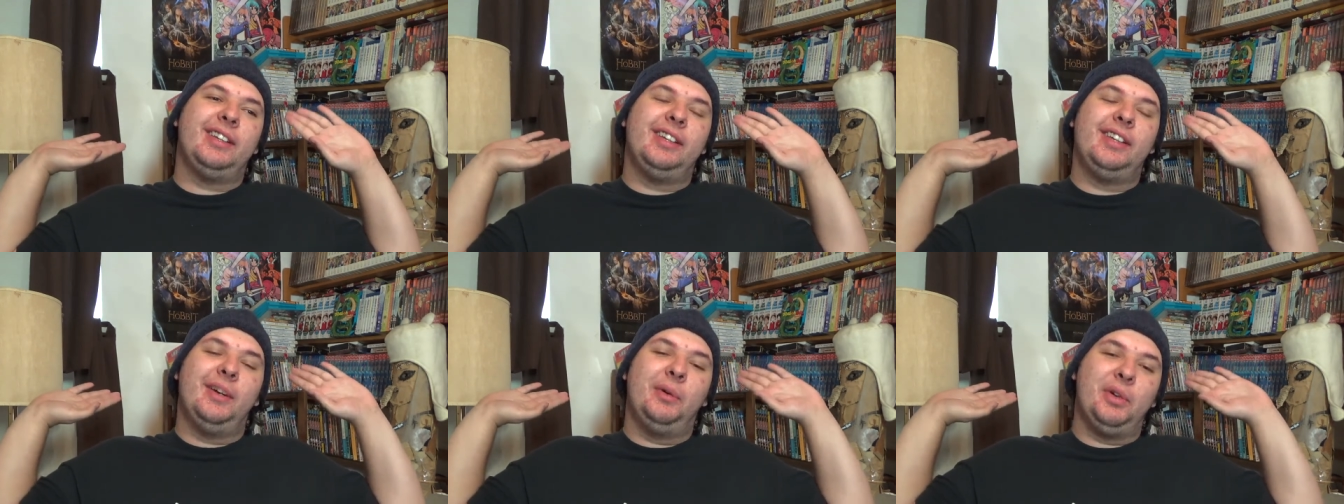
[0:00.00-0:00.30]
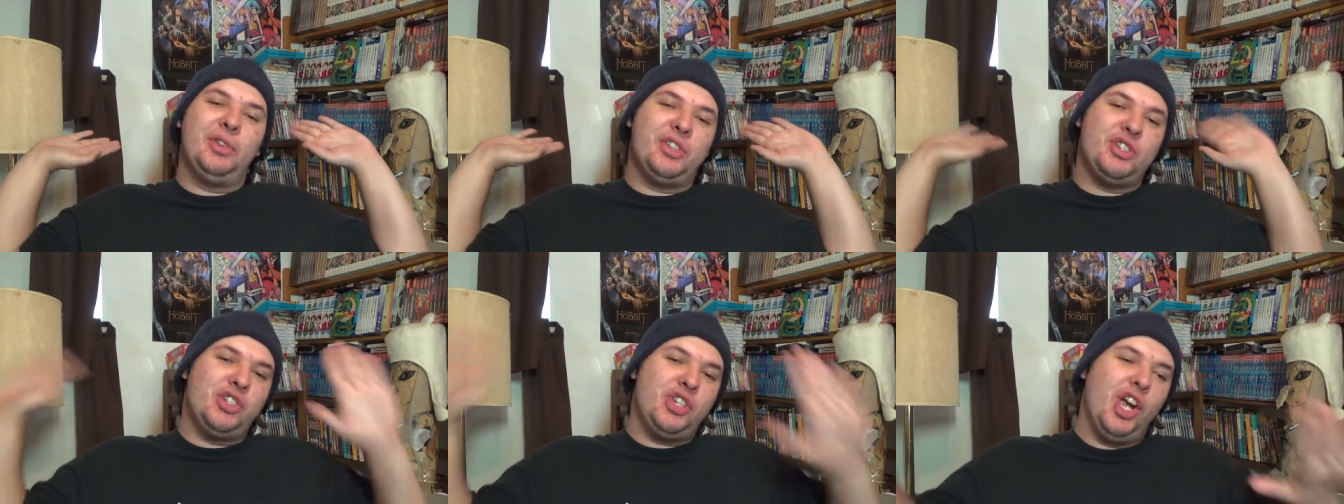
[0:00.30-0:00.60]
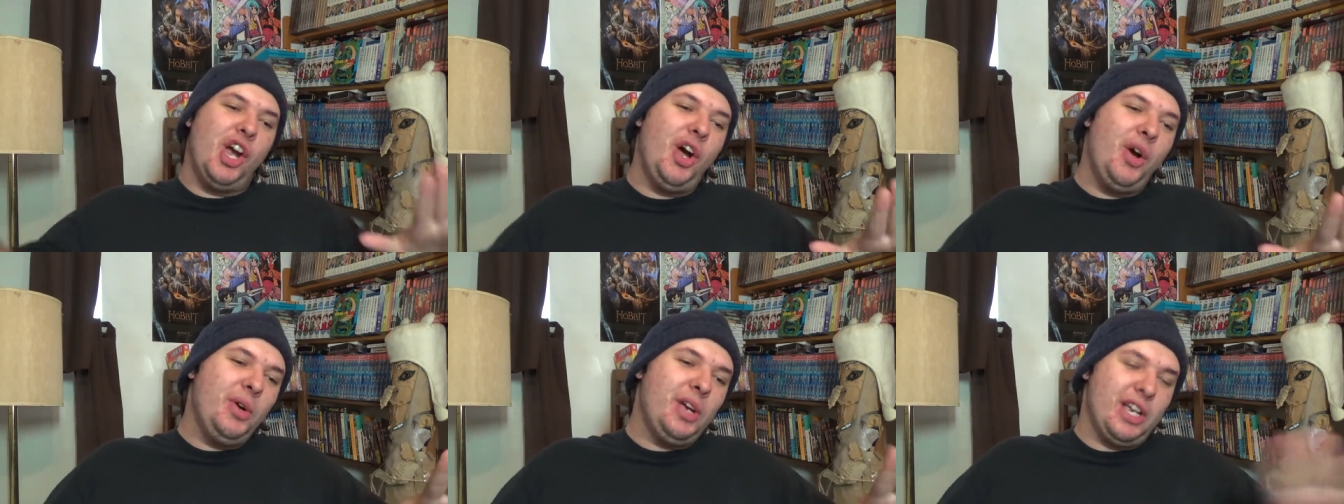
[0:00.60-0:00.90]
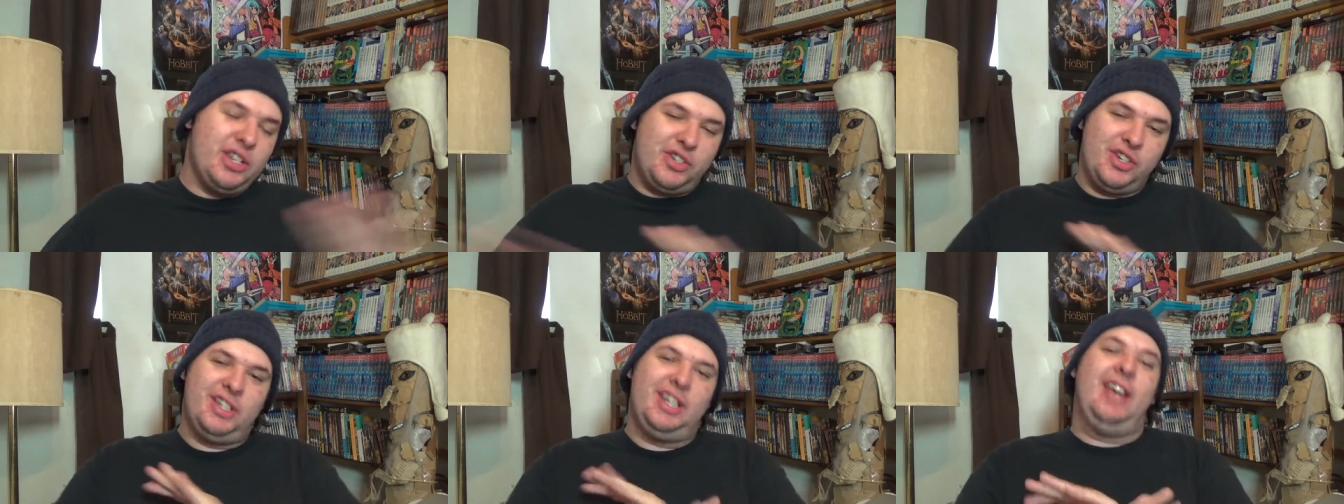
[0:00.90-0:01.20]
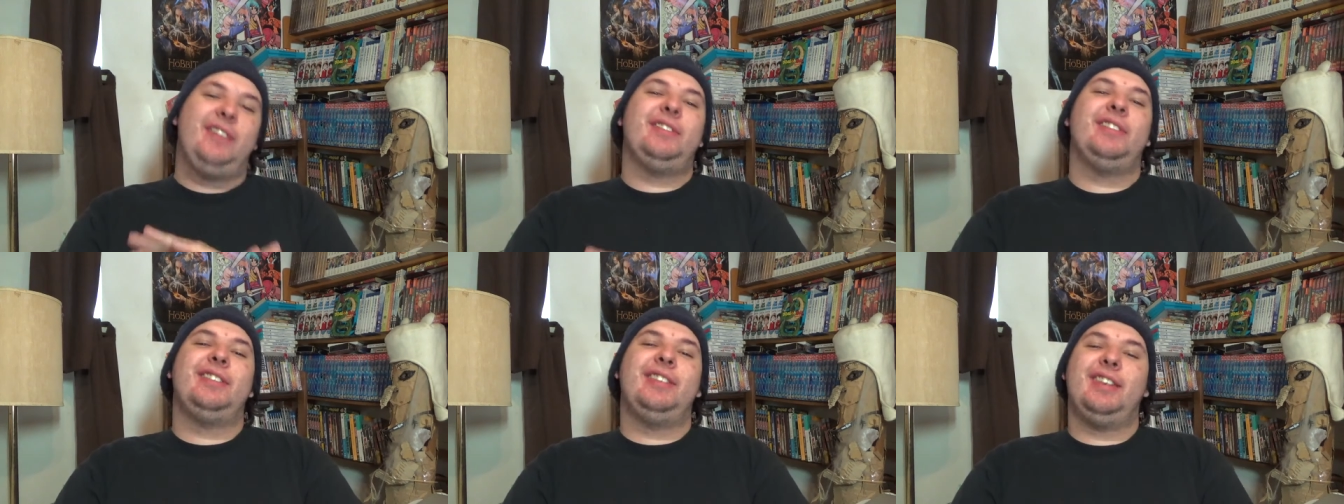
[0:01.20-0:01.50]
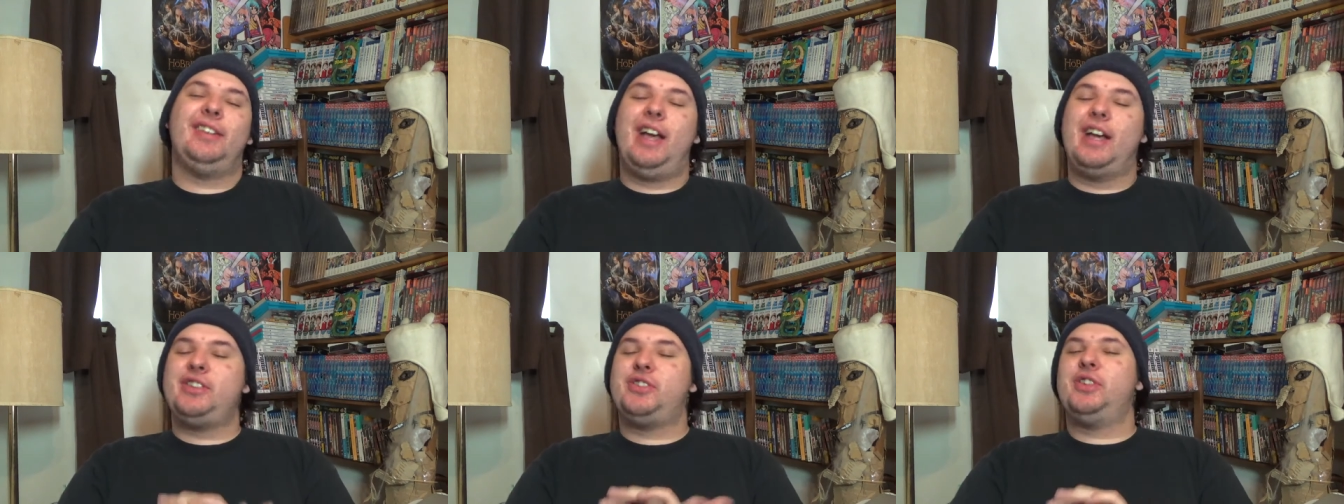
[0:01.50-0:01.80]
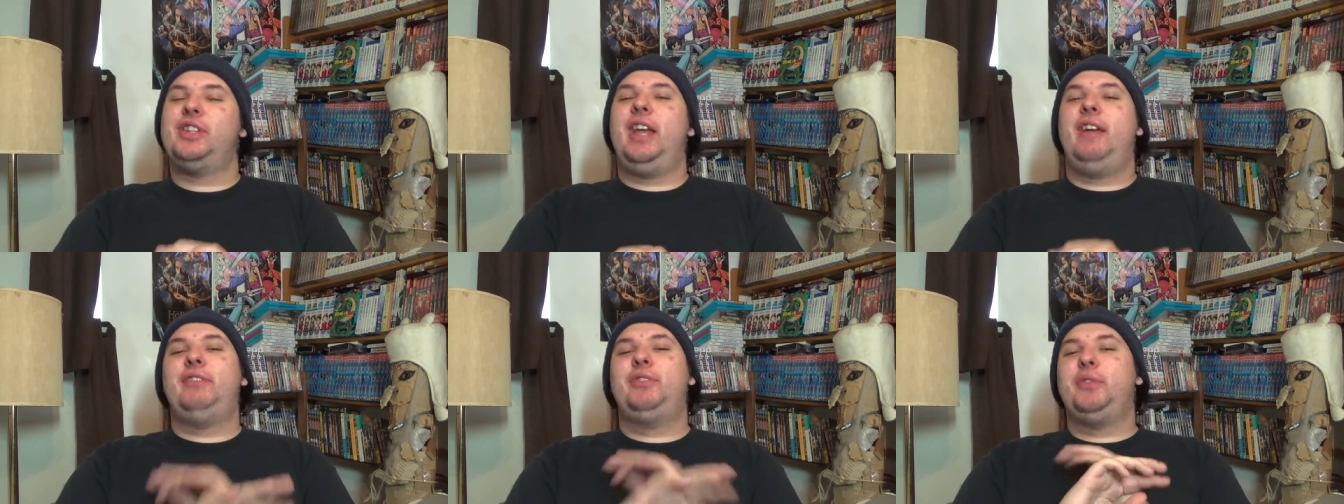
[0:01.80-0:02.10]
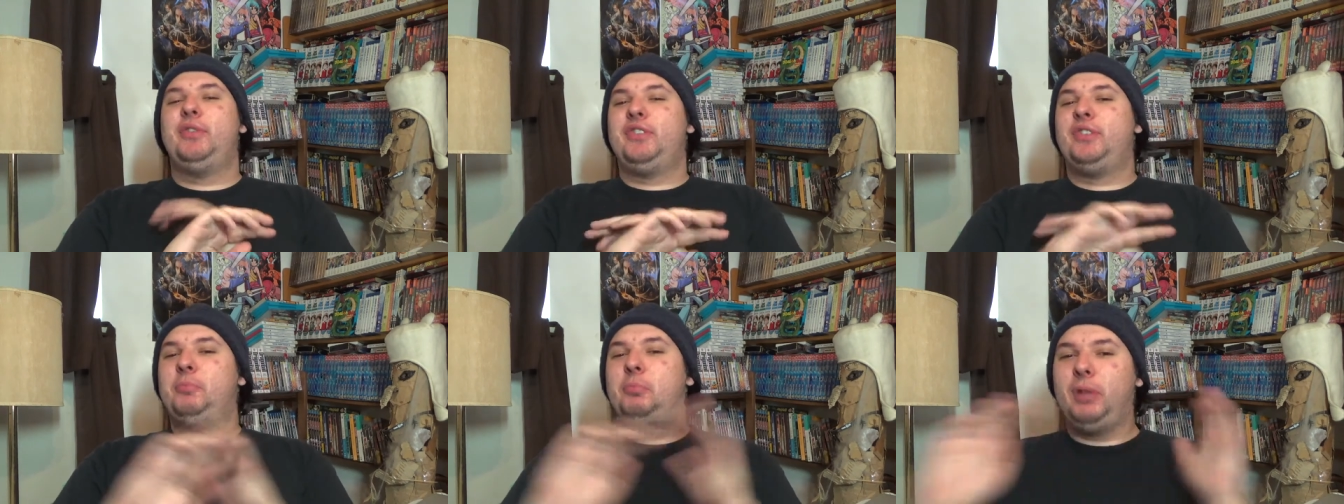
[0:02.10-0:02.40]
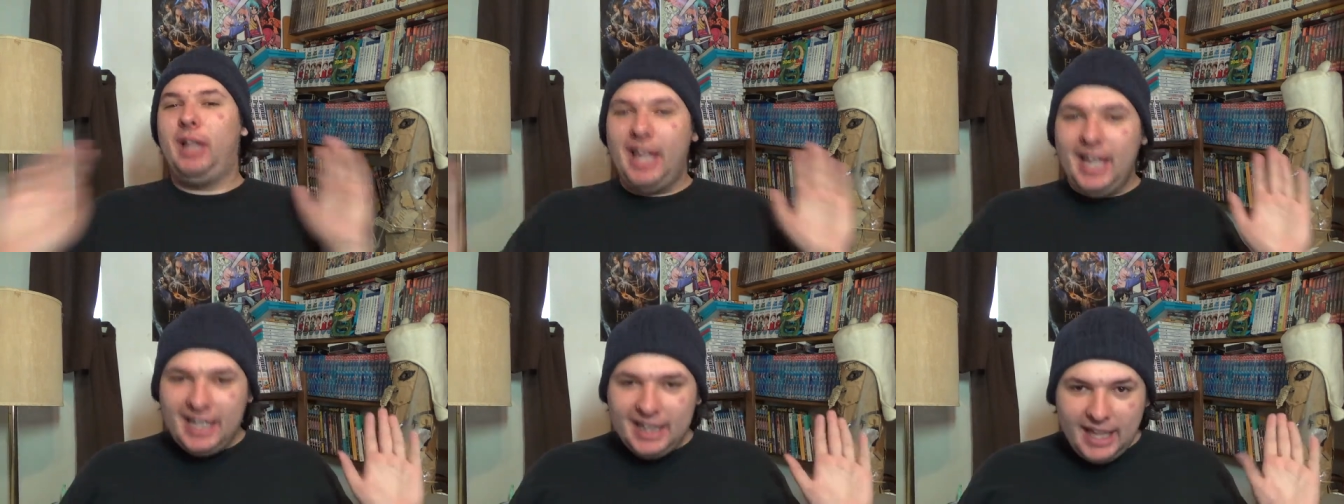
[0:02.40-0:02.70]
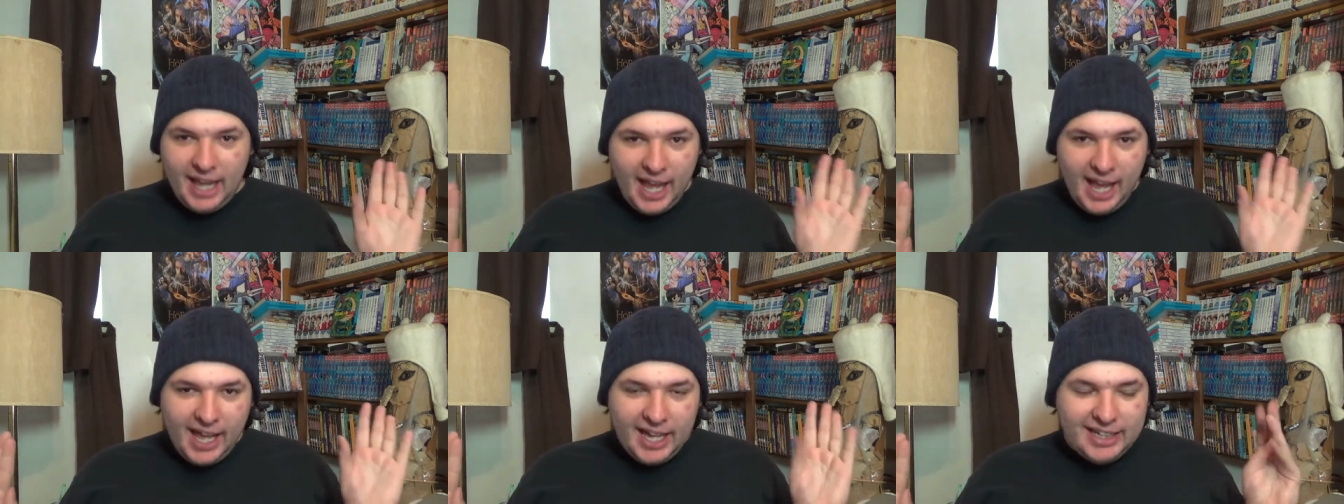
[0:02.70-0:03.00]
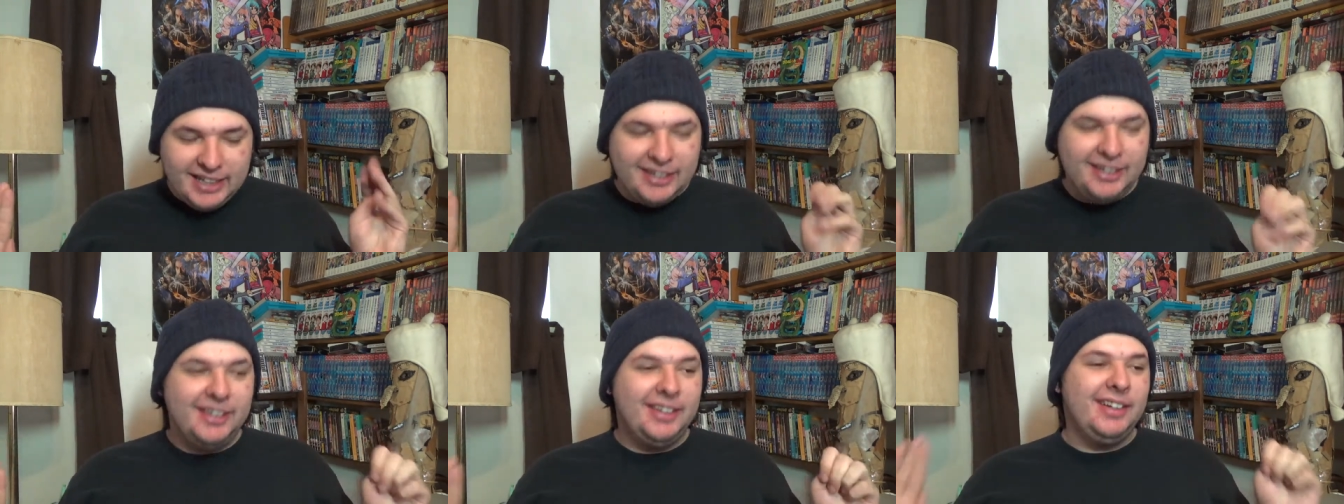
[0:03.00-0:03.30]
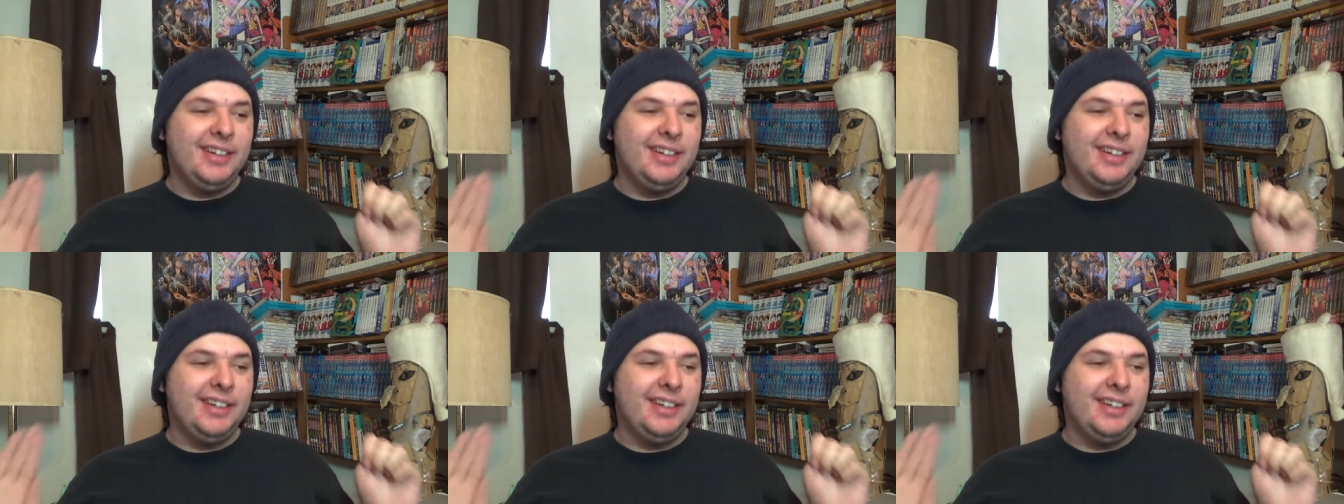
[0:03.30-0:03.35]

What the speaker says: It was a joke. I shouldn't have to explain that.